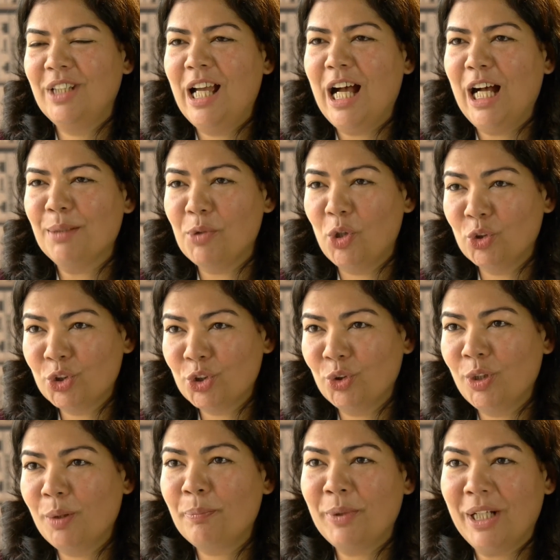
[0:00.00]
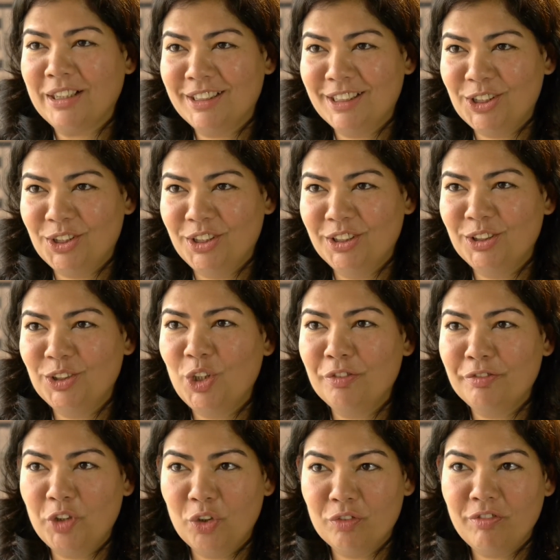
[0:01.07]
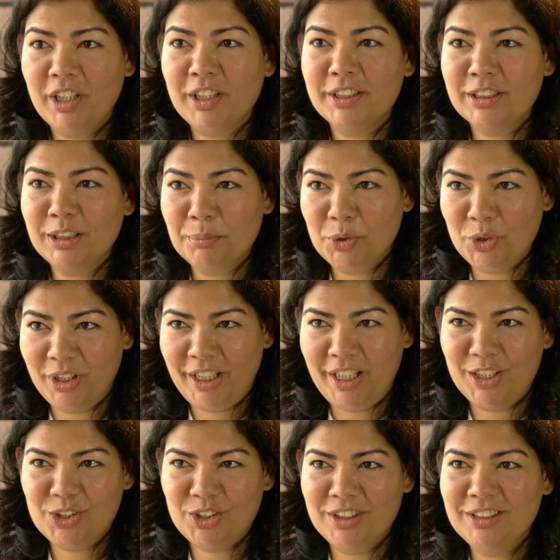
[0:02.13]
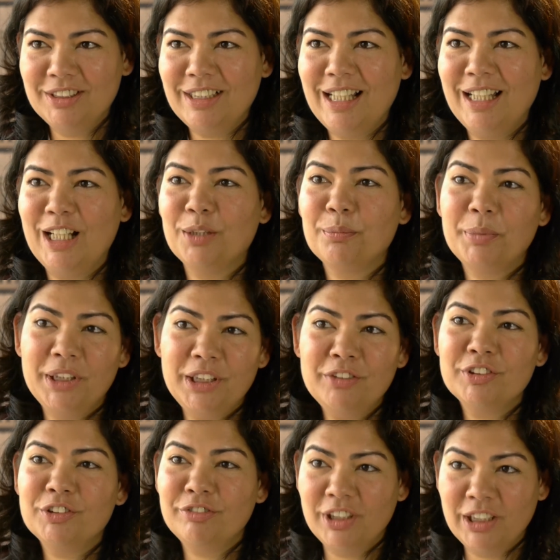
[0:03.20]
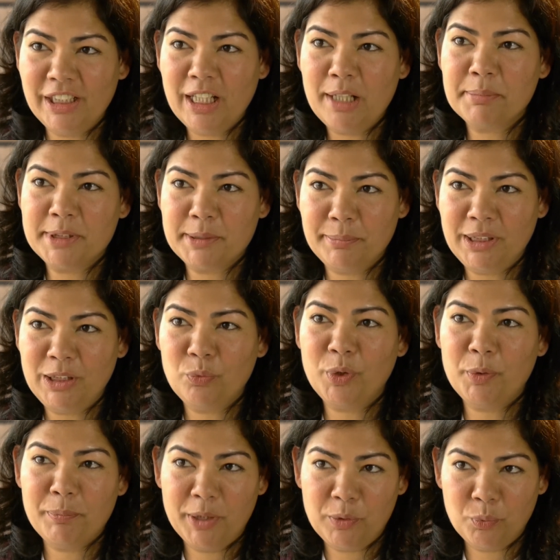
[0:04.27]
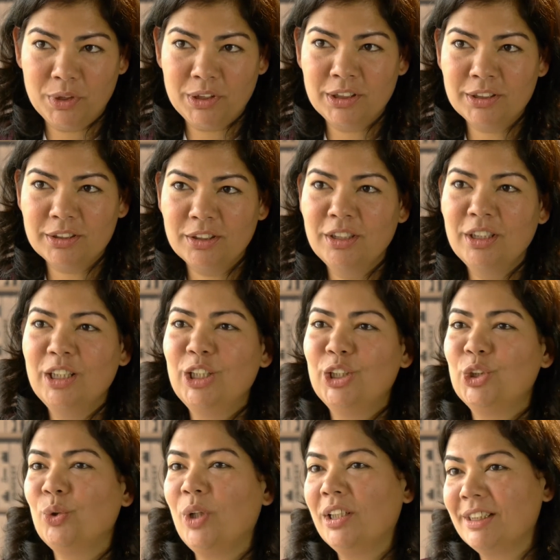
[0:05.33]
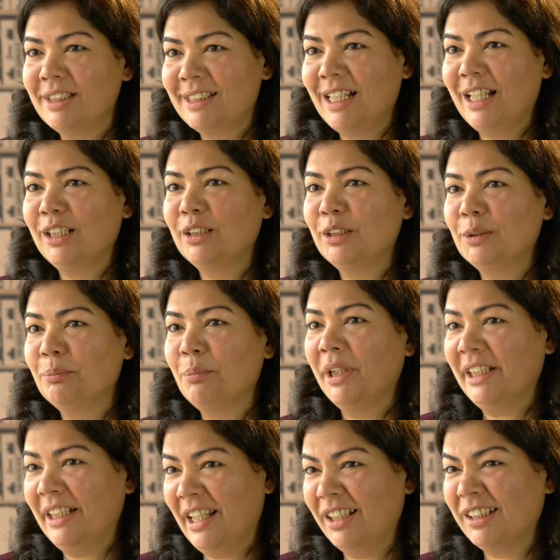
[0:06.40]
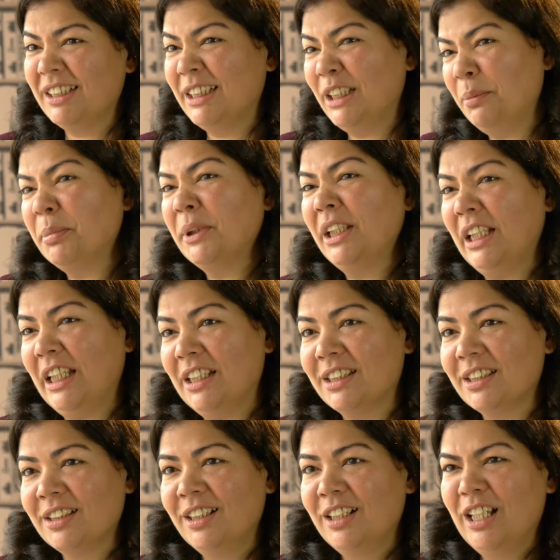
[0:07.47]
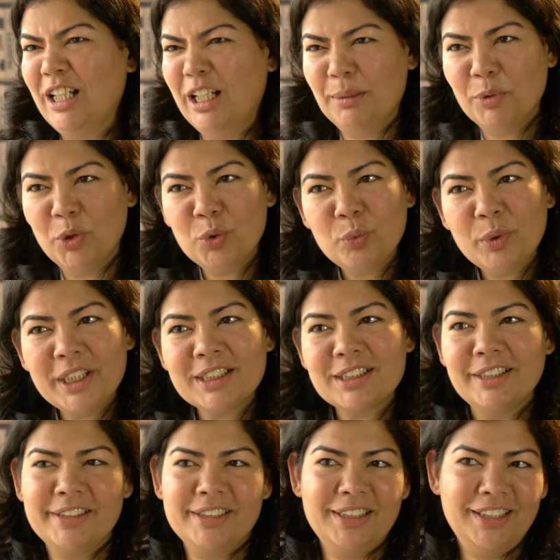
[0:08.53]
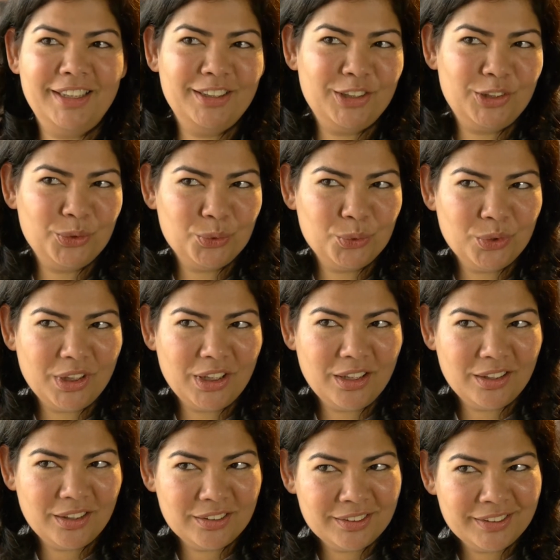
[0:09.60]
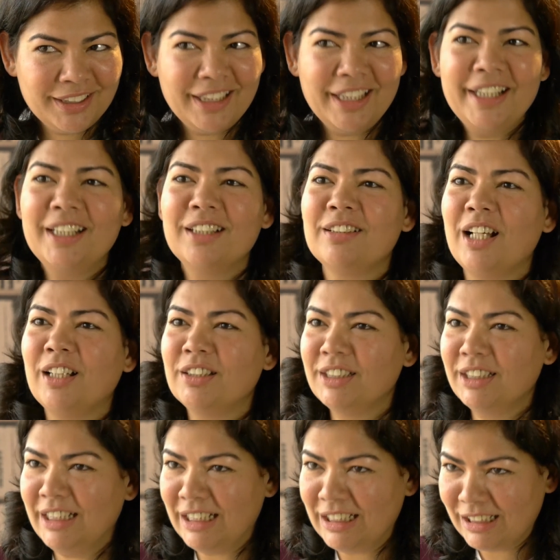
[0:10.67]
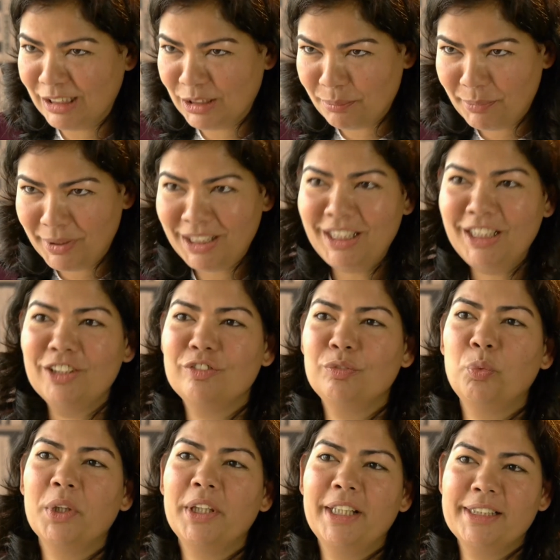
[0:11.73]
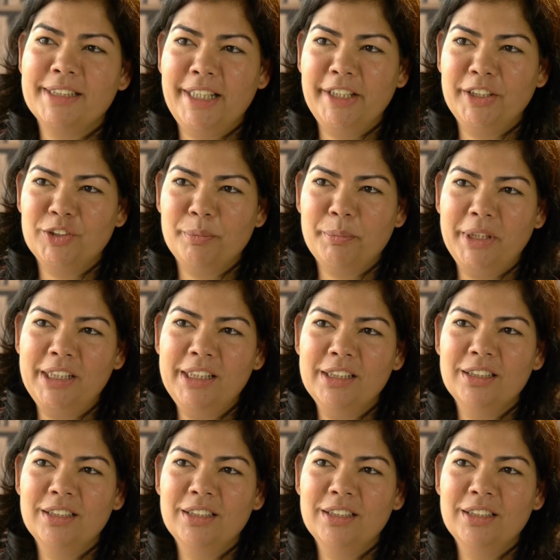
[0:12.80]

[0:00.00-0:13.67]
I'm also a practitioner of nonviolent communication, and I believe it really helps me with my work to understand my clients' deeper needs. I'm always listening to the layer underneath and the meaning of what they're saying to me